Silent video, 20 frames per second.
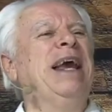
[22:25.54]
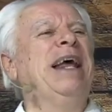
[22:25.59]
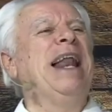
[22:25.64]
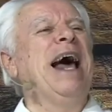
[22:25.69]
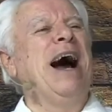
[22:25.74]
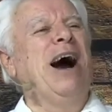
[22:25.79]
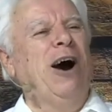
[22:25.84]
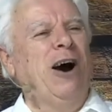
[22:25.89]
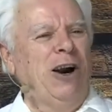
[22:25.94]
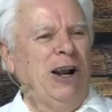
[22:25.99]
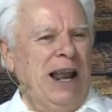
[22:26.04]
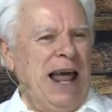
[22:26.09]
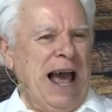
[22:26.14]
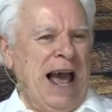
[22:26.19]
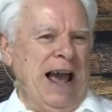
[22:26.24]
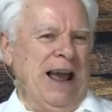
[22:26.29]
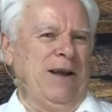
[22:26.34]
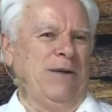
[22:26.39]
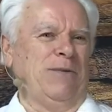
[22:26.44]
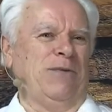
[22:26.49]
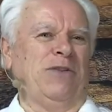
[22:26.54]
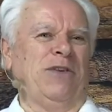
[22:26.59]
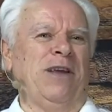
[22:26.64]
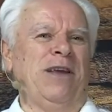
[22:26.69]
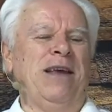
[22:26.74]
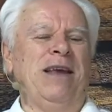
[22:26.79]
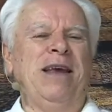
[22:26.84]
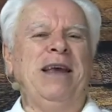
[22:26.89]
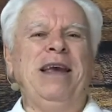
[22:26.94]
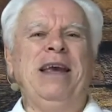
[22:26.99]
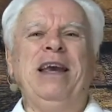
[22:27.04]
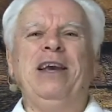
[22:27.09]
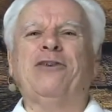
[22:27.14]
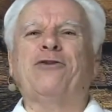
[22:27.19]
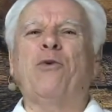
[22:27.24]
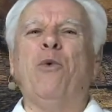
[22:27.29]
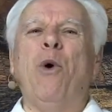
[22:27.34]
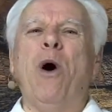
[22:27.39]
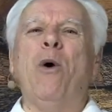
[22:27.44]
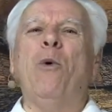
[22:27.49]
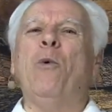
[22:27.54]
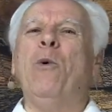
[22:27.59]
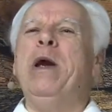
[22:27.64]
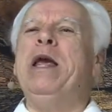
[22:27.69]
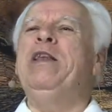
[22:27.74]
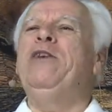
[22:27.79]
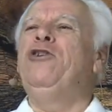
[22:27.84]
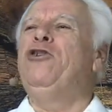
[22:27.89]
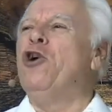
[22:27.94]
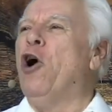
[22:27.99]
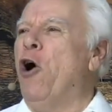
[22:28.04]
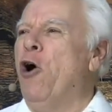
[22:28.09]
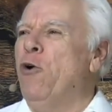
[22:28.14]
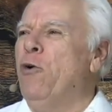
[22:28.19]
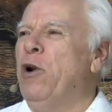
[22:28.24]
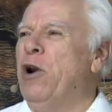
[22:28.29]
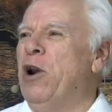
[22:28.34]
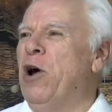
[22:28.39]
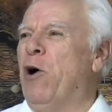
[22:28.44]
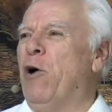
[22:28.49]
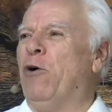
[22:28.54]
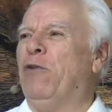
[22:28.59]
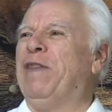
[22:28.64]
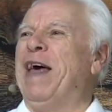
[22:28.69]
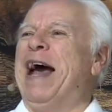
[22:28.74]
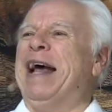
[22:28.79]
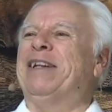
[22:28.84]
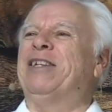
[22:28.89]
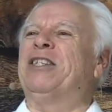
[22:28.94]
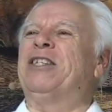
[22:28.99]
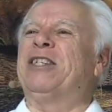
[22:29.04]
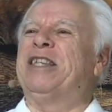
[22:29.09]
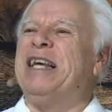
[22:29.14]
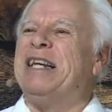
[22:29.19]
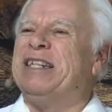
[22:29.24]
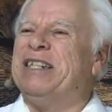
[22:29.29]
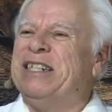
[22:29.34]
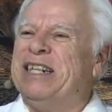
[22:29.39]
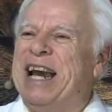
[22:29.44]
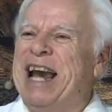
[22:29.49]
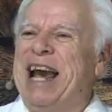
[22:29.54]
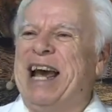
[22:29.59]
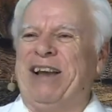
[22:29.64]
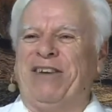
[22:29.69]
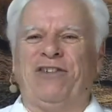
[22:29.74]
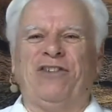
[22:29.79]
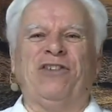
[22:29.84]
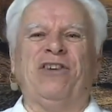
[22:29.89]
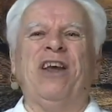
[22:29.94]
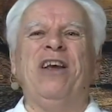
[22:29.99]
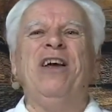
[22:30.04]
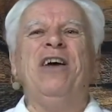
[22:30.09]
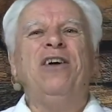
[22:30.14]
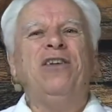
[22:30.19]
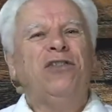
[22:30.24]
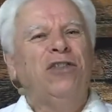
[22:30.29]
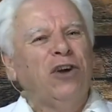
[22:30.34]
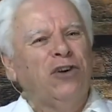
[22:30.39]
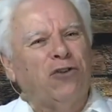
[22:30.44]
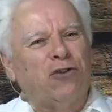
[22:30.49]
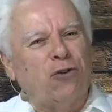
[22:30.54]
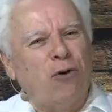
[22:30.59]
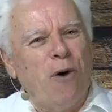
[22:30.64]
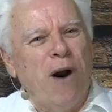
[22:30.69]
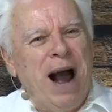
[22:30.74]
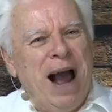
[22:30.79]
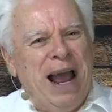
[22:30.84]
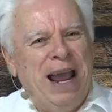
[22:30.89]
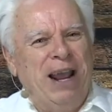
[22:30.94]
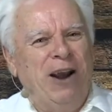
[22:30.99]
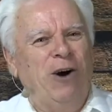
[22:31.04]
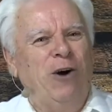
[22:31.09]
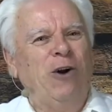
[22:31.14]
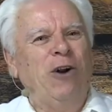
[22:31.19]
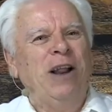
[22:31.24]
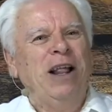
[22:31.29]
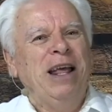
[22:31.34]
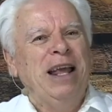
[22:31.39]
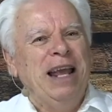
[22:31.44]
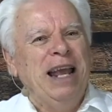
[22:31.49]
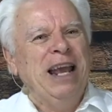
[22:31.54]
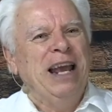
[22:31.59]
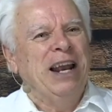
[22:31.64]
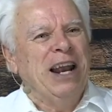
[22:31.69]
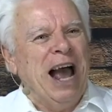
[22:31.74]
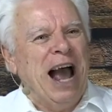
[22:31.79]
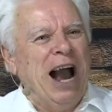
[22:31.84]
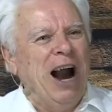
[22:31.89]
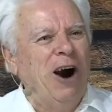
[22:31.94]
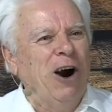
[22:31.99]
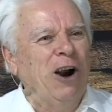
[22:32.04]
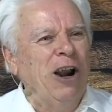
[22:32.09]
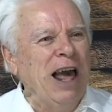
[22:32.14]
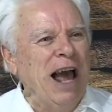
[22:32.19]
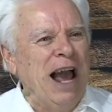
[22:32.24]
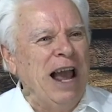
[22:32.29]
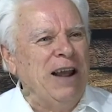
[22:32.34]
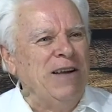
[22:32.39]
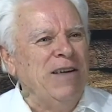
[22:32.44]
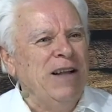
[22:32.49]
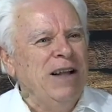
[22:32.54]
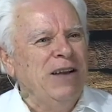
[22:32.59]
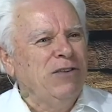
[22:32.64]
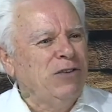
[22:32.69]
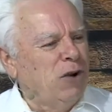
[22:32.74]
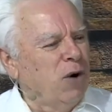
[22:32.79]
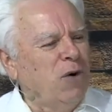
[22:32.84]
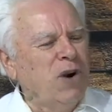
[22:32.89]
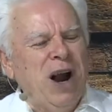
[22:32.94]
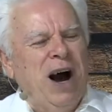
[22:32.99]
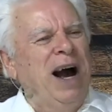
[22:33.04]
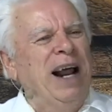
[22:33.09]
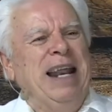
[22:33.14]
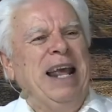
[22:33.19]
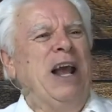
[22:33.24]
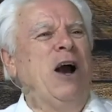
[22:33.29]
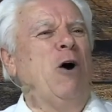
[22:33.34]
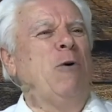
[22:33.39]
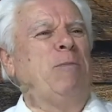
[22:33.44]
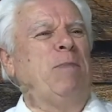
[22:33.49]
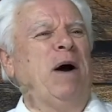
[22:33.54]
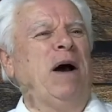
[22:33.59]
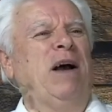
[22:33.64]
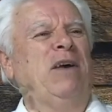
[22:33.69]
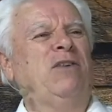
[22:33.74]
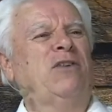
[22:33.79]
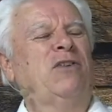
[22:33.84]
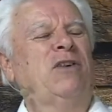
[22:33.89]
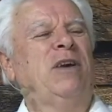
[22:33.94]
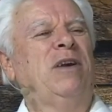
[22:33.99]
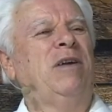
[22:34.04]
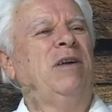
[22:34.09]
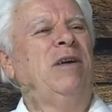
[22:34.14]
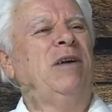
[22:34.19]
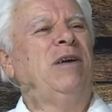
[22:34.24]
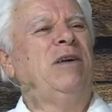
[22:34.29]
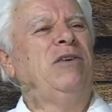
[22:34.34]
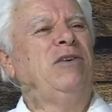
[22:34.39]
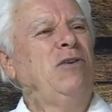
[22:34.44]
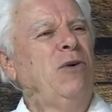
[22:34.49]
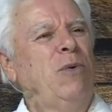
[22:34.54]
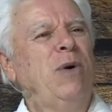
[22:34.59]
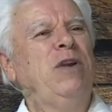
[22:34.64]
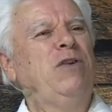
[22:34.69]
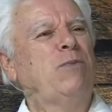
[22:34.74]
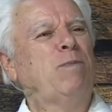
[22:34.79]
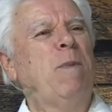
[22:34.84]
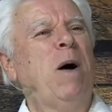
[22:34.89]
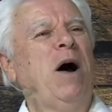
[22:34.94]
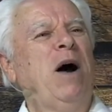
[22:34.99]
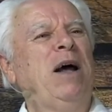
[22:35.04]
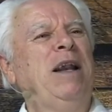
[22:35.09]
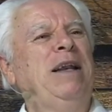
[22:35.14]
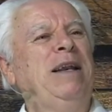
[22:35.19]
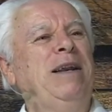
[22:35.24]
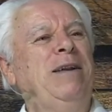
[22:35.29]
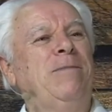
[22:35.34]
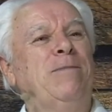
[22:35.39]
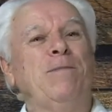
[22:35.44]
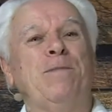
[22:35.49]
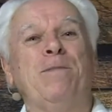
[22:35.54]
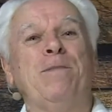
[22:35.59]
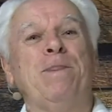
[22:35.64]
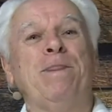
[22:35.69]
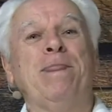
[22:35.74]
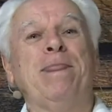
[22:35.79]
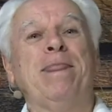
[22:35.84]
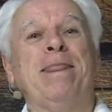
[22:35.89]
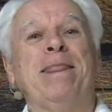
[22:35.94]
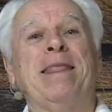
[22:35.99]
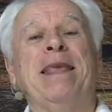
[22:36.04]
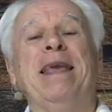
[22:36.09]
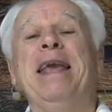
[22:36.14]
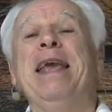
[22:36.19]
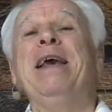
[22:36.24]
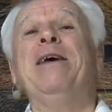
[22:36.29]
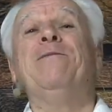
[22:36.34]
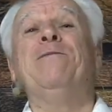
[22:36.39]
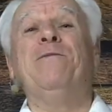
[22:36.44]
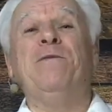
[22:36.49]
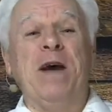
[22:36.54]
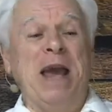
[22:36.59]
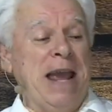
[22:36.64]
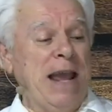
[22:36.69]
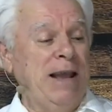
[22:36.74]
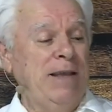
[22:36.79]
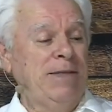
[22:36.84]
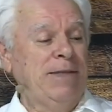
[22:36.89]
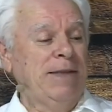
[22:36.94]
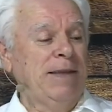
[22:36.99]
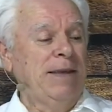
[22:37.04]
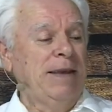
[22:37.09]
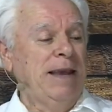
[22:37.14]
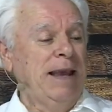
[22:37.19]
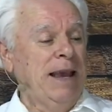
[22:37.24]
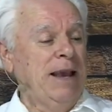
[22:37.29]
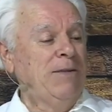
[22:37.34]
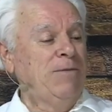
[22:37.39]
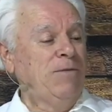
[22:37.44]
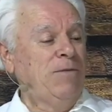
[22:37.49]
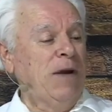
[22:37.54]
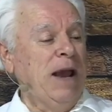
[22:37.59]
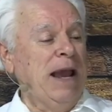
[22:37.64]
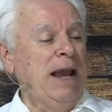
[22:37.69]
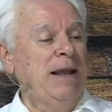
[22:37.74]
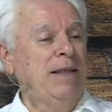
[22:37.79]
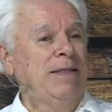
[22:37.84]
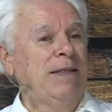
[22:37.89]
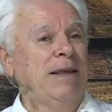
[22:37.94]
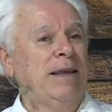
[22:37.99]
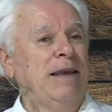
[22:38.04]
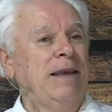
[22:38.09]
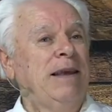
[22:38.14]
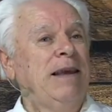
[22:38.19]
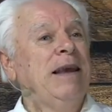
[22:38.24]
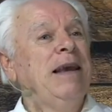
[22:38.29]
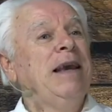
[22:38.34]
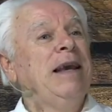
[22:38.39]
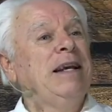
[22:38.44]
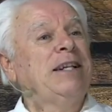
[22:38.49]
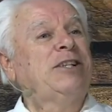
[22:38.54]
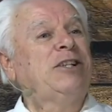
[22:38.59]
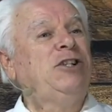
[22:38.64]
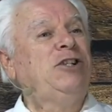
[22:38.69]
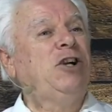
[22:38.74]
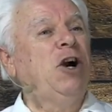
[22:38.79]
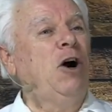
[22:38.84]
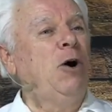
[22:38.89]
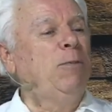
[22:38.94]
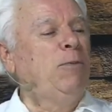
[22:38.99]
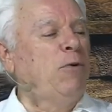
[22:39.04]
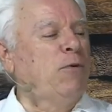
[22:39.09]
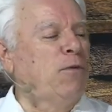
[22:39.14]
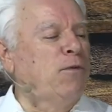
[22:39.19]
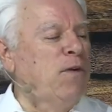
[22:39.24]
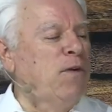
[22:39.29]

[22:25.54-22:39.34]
in our lives. It's what we don't know. That's the test, the trial in our life. So, God help us to respond in faith, in faith, it's Job's